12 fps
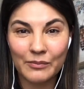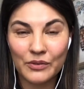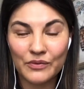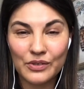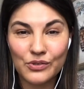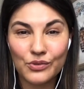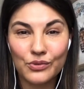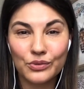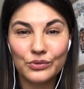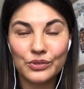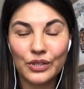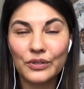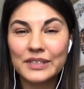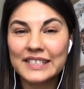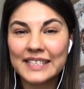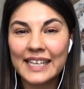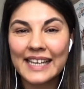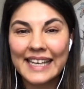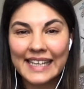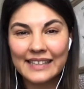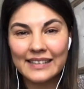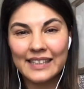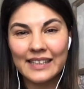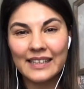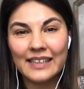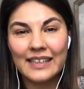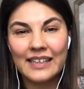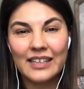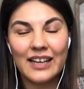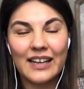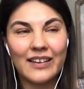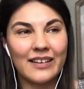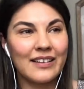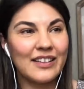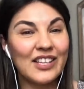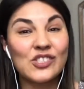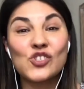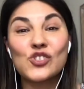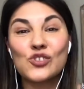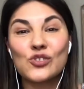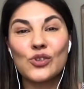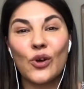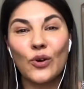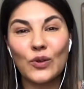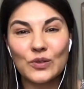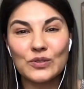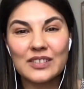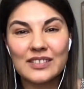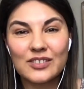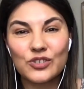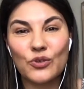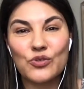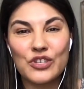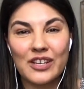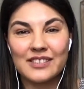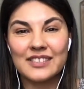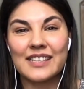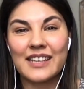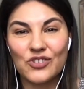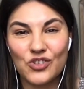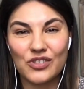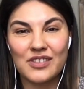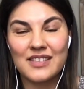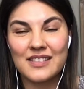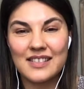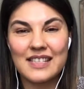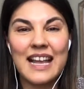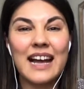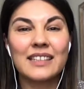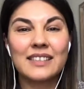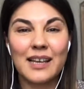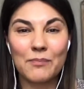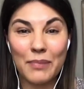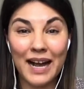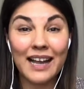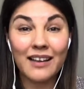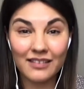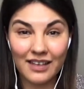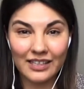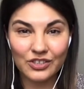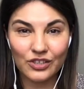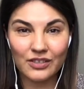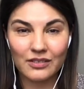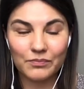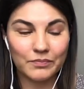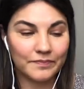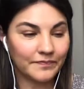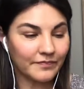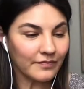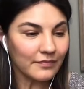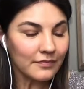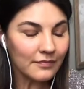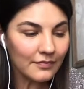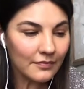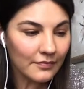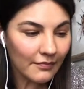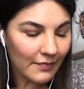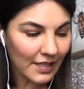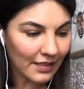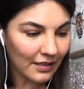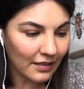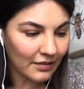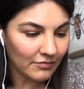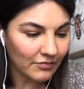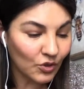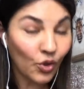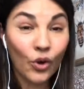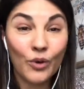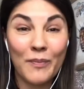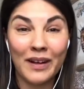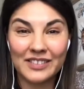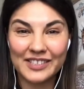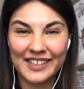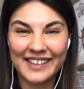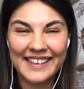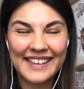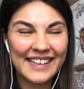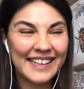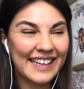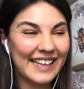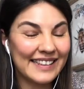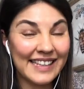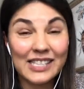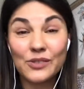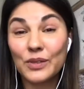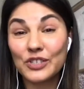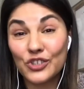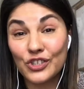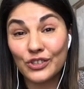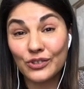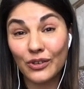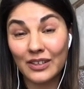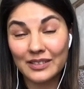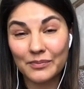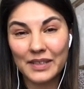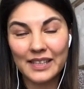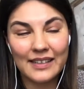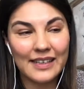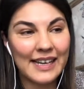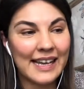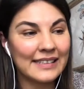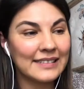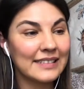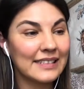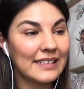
of the school. So it's the installed socialization. It's not a biological normalcy. And that's what she taught me. And